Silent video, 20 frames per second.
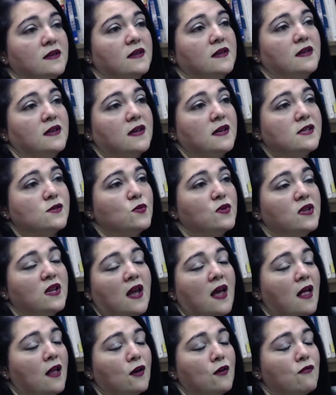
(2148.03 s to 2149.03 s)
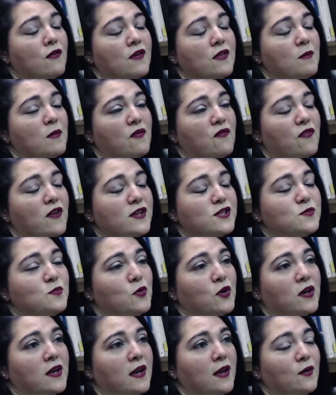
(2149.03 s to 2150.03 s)
Because with the algorithm of
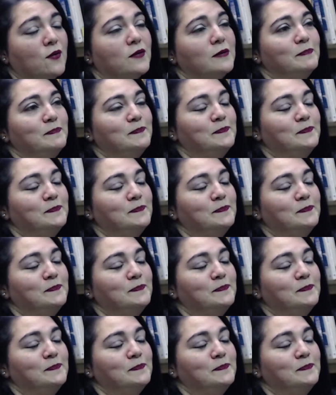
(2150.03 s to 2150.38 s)
Facebook now,